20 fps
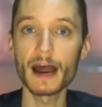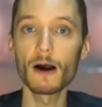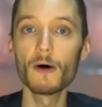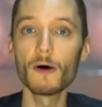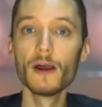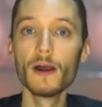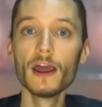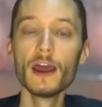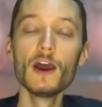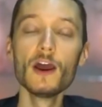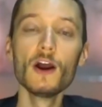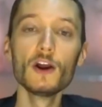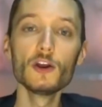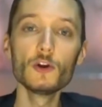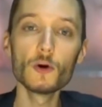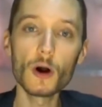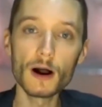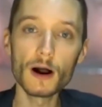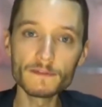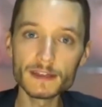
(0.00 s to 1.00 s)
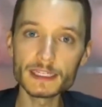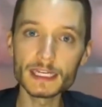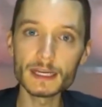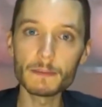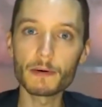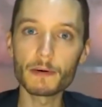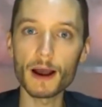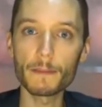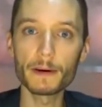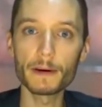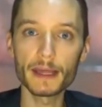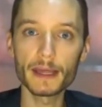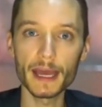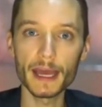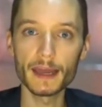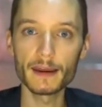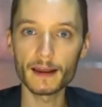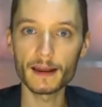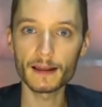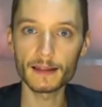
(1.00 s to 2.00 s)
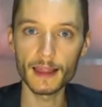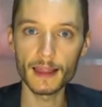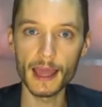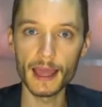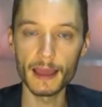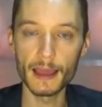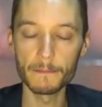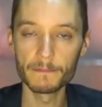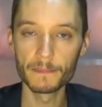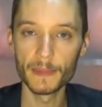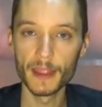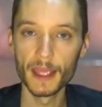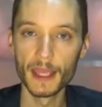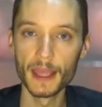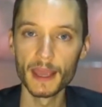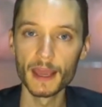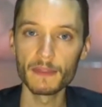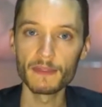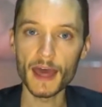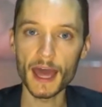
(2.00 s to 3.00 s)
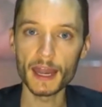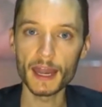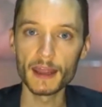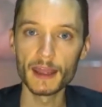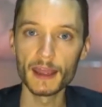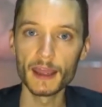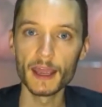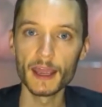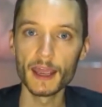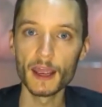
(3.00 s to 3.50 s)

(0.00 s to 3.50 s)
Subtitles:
Now, you often see propaganda claim that,